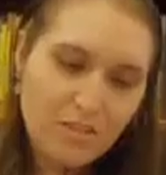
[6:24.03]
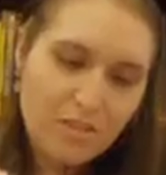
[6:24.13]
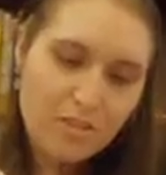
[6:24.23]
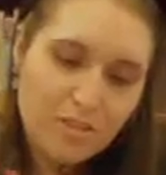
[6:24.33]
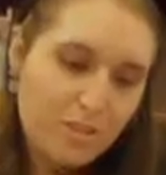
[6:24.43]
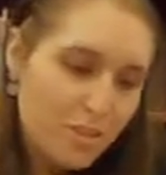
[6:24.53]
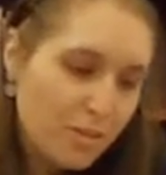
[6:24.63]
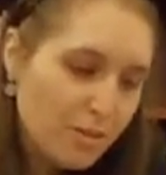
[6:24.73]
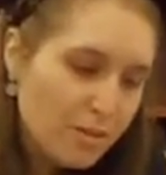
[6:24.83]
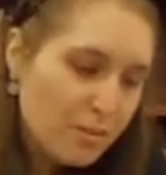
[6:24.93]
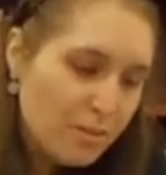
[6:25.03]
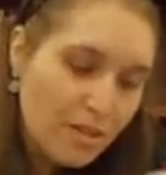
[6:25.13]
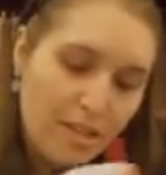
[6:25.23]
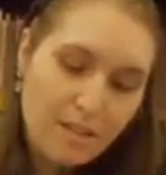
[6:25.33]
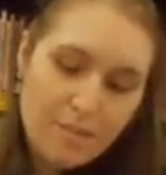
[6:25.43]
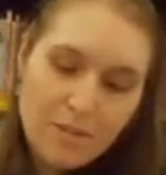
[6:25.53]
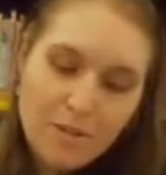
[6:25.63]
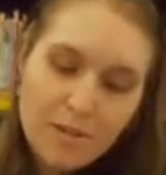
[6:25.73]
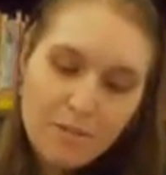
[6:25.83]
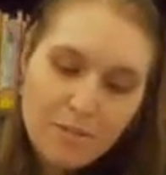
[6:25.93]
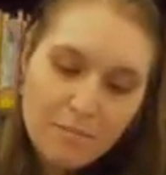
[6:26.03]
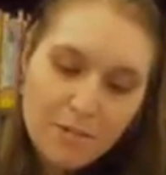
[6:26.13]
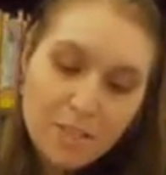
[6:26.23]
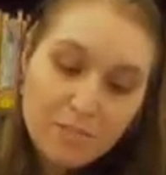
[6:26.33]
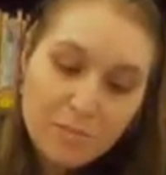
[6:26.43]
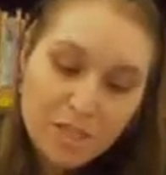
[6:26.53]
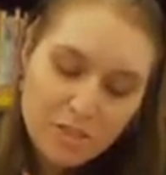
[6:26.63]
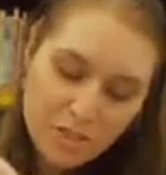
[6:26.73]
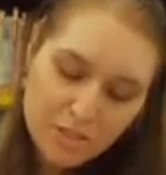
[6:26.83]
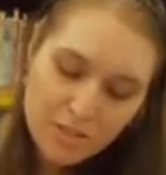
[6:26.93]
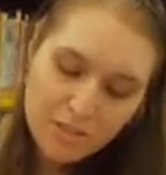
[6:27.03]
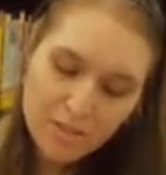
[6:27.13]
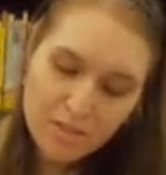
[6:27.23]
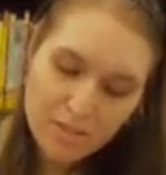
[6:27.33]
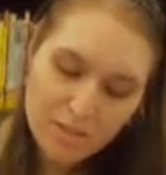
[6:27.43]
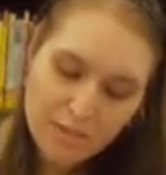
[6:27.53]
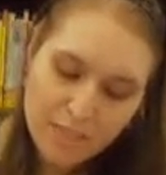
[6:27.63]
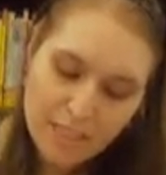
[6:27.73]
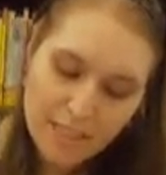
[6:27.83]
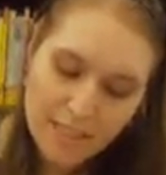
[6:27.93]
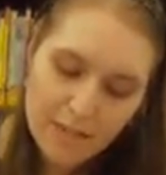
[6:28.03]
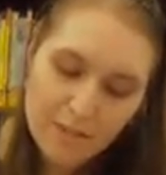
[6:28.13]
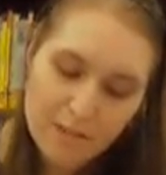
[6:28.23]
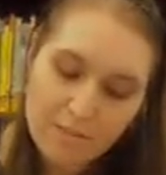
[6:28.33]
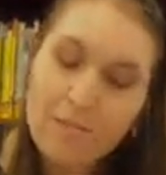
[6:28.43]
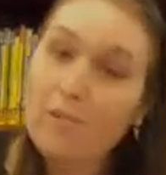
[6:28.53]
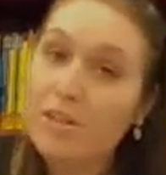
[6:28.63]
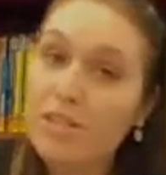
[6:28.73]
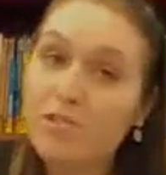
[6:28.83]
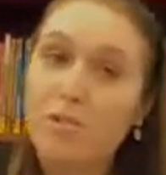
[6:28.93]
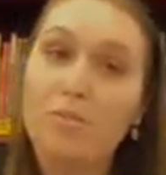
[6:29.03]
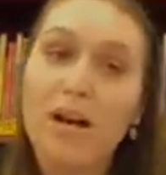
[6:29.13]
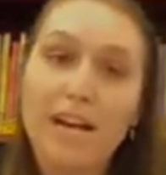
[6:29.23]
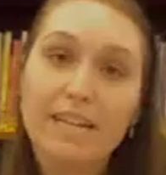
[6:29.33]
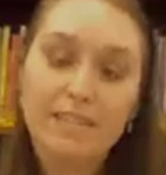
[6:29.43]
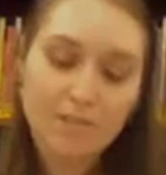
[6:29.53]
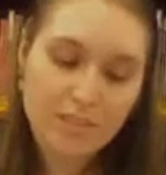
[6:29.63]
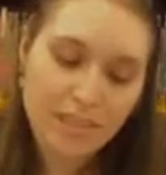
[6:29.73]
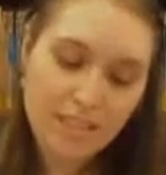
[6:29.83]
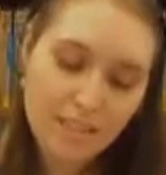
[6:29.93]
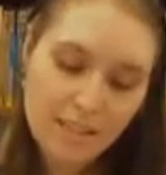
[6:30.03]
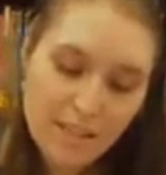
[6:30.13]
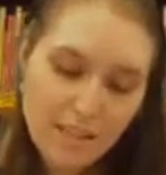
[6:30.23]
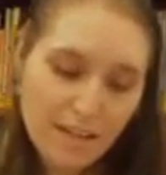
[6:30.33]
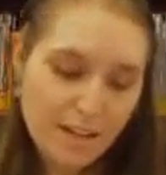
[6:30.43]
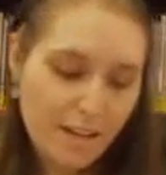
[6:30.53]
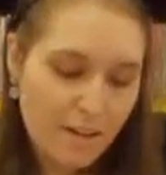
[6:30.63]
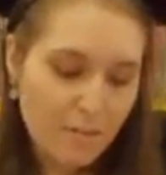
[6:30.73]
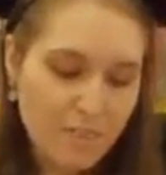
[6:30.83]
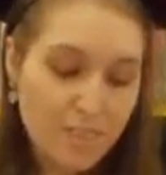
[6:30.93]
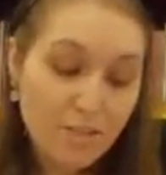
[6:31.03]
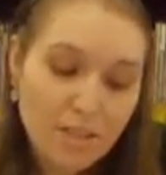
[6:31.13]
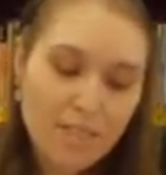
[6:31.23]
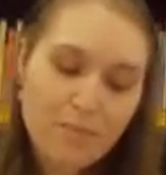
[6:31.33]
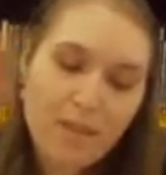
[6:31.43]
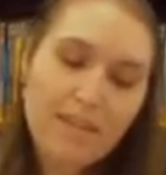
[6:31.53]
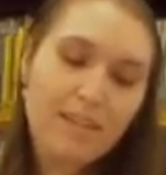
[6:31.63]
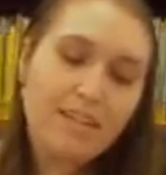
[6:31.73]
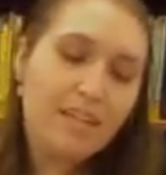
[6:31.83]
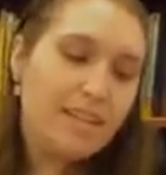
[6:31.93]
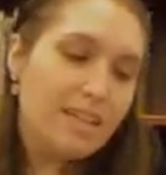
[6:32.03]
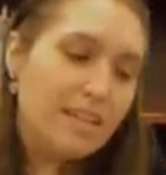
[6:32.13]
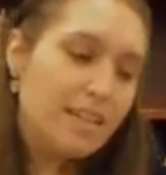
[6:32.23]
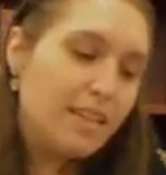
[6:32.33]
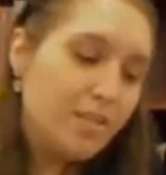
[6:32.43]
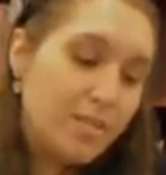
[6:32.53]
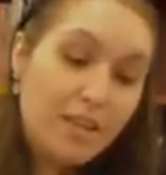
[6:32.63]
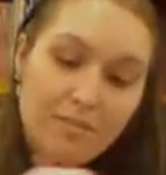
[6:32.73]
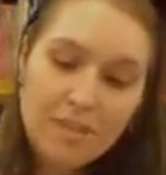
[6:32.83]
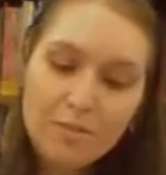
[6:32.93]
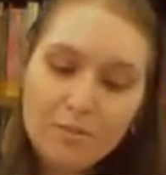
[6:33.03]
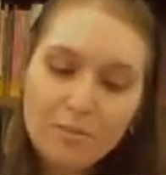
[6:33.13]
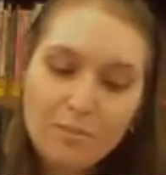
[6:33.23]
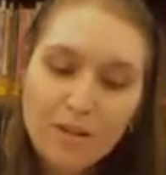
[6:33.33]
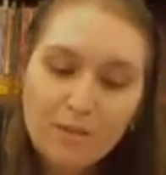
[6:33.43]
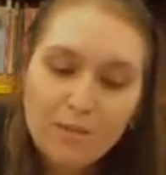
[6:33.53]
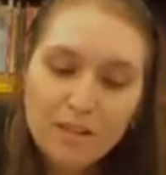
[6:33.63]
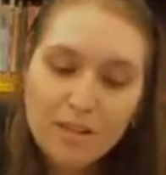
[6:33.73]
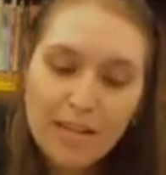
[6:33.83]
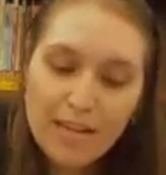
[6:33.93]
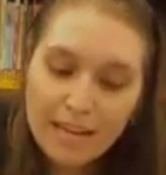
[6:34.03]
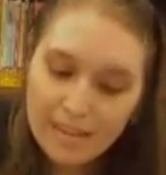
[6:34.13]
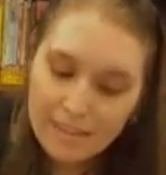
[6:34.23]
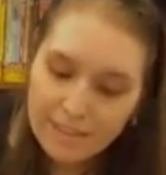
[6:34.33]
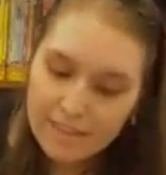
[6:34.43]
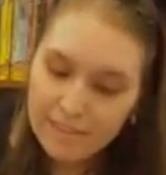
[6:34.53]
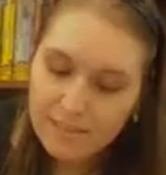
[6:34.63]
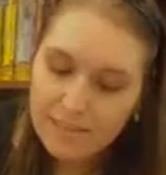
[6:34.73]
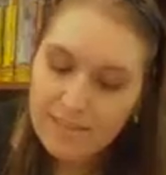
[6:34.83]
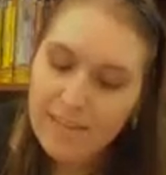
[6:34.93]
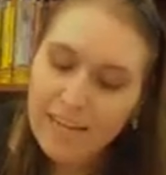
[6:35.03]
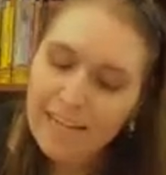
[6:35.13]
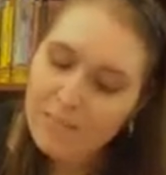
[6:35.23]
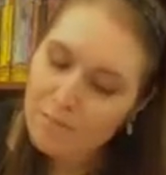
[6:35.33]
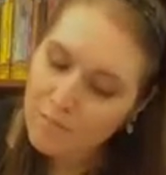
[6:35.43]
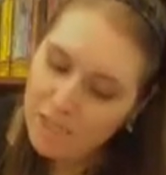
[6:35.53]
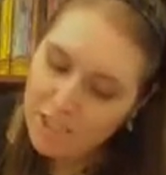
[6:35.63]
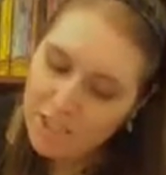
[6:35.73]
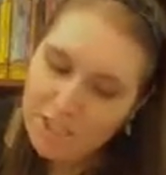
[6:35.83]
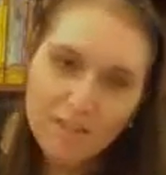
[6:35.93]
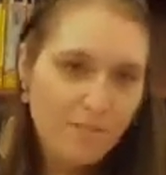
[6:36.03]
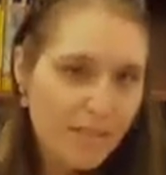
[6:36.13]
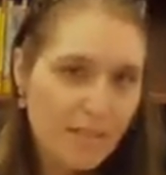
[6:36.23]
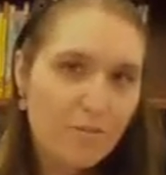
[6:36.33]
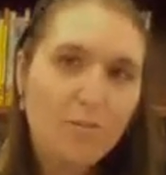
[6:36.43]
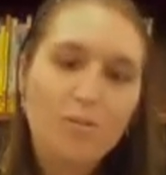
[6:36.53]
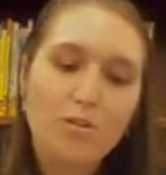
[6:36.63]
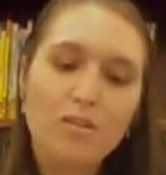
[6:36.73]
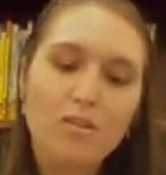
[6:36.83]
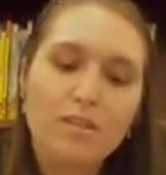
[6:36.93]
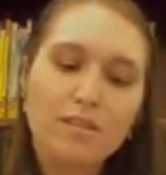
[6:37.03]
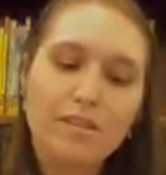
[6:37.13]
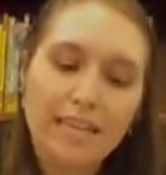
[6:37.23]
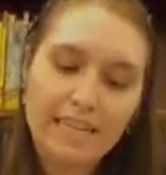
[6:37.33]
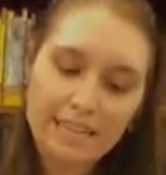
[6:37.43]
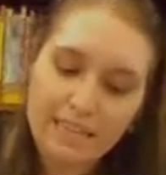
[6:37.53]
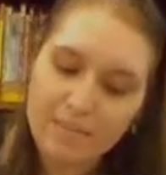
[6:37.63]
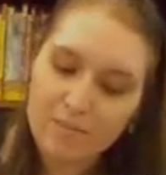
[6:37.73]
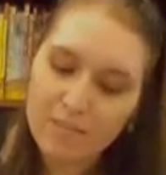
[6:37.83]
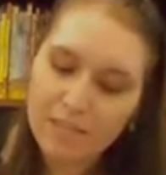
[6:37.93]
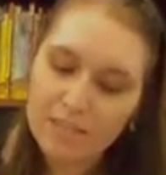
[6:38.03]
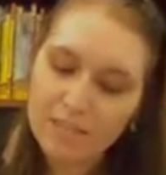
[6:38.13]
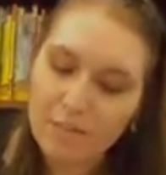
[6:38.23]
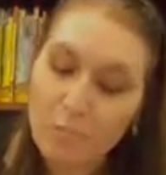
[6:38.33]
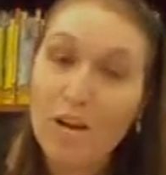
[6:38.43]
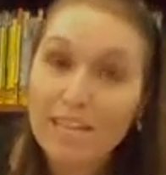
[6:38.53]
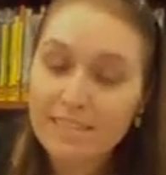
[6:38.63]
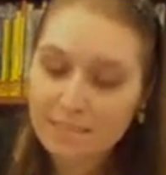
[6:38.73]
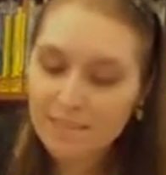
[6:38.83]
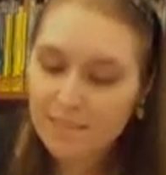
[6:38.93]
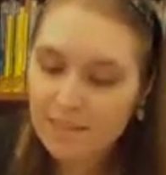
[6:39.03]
So if you have a much darker green, like a forest or pine green, which I know that they make, you definitely might want to add not as much of it, or lighten it with some white